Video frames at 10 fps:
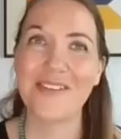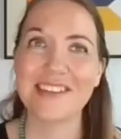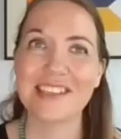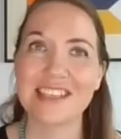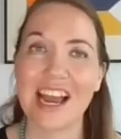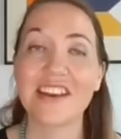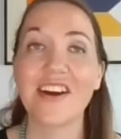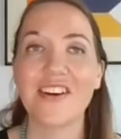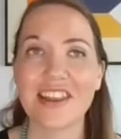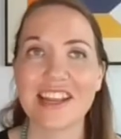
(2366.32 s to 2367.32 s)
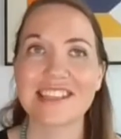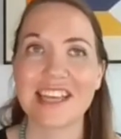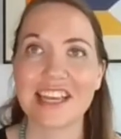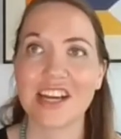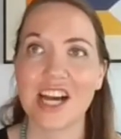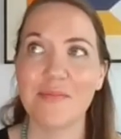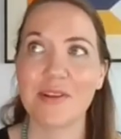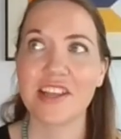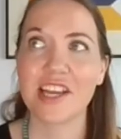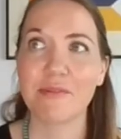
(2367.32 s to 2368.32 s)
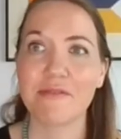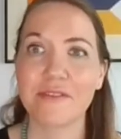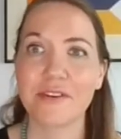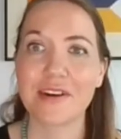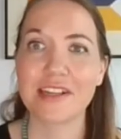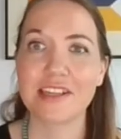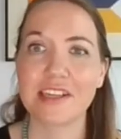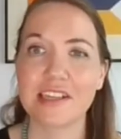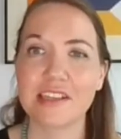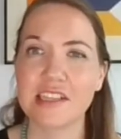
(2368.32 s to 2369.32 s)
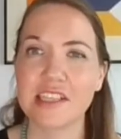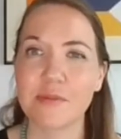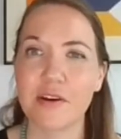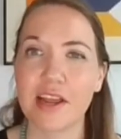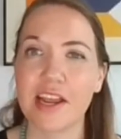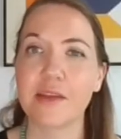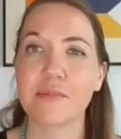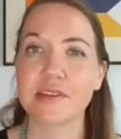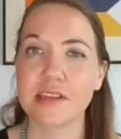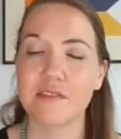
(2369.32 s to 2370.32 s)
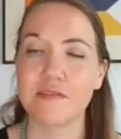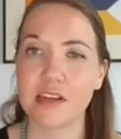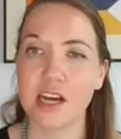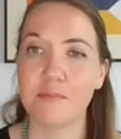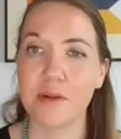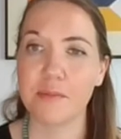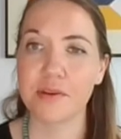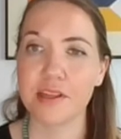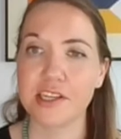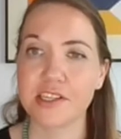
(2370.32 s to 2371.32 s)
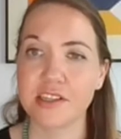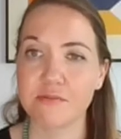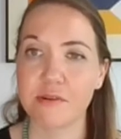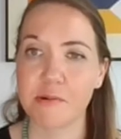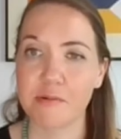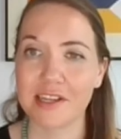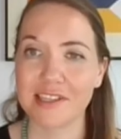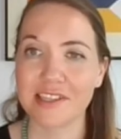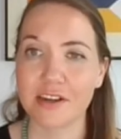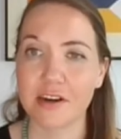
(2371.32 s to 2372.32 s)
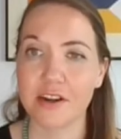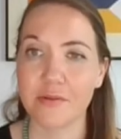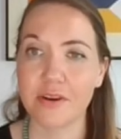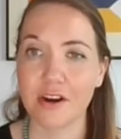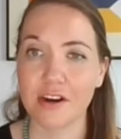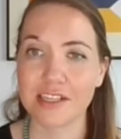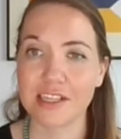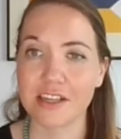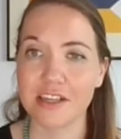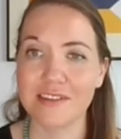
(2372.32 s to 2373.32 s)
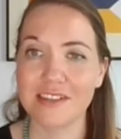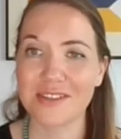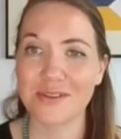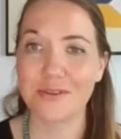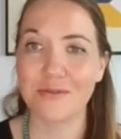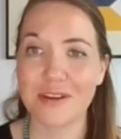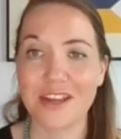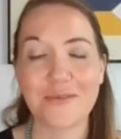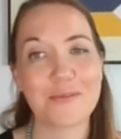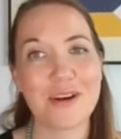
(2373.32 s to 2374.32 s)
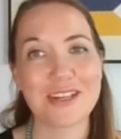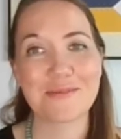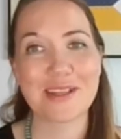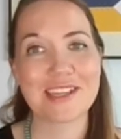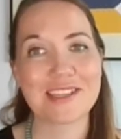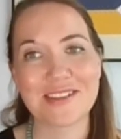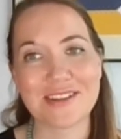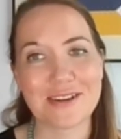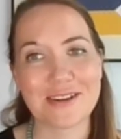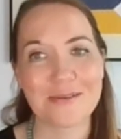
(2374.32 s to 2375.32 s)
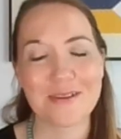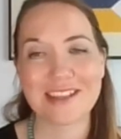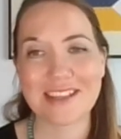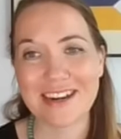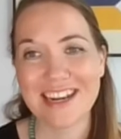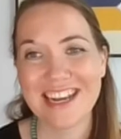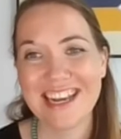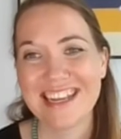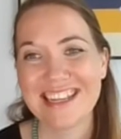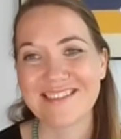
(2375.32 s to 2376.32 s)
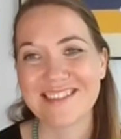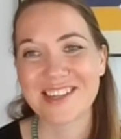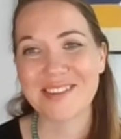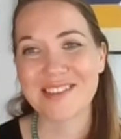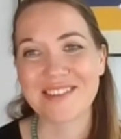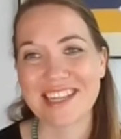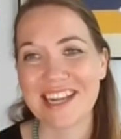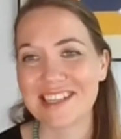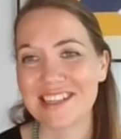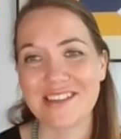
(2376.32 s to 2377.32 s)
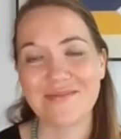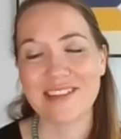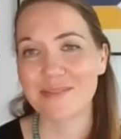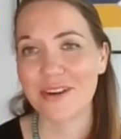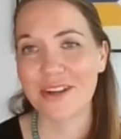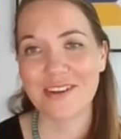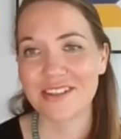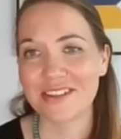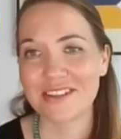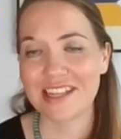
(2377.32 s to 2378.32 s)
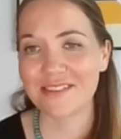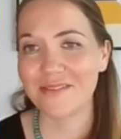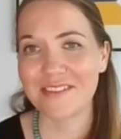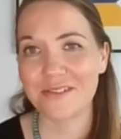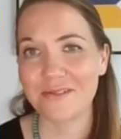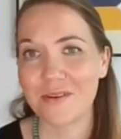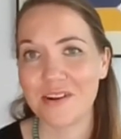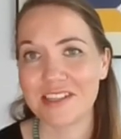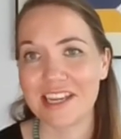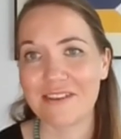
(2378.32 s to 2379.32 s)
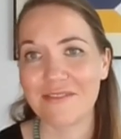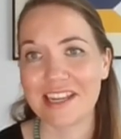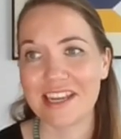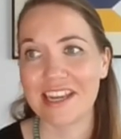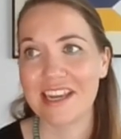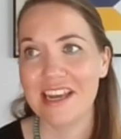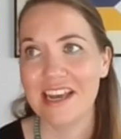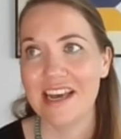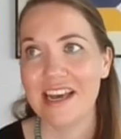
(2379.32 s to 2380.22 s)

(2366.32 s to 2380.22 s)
I always I know that it's like a common thing, but for Greenland, I think it's about 80% of the population is what we would consider Inuit, Arctic Inuit. So Inuit populations are right there. Yeah. So in terms of engaging them, it's pretty much that's what we do all day, every day.